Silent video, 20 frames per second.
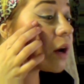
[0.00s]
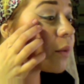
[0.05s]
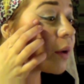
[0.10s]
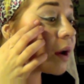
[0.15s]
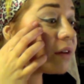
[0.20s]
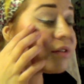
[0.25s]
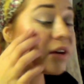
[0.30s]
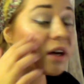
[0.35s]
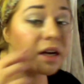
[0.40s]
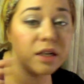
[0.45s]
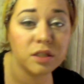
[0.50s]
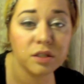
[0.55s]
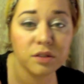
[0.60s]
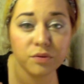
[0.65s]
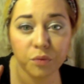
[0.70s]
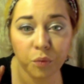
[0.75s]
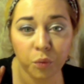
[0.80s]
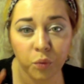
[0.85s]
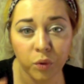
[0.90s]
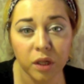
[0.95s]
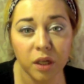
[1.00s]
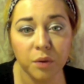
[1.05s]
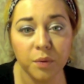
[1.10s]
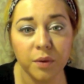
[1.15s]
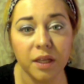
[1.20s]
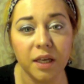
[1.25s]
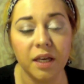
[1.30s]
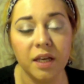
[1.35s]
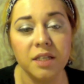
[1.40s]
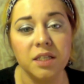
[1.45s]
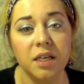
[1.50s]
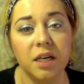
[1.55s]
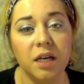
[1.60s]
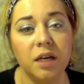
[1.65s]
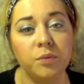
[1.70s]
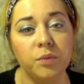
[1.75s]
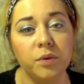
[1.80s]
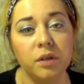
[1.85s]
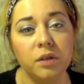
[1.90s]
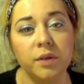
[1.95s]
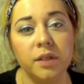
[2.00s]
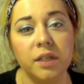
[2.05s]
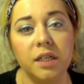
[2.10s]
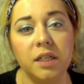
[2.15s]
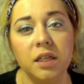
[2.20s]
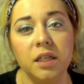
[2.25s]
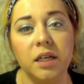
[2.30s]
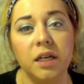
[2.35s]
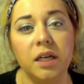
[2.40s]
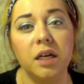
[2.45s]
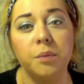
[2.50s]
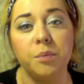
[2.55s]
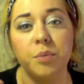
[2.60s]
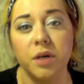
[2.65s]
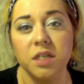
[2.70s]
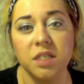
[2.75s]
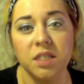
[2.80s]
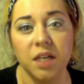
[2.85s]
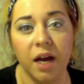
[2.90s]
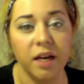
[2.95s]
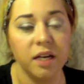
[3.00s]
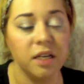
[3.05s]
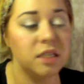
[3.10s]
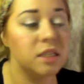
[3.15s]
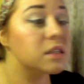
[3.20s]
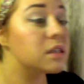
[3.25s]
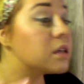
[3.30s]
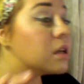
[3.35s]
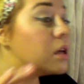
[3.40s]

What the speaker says: It's really, really easy and really, really clean and precise.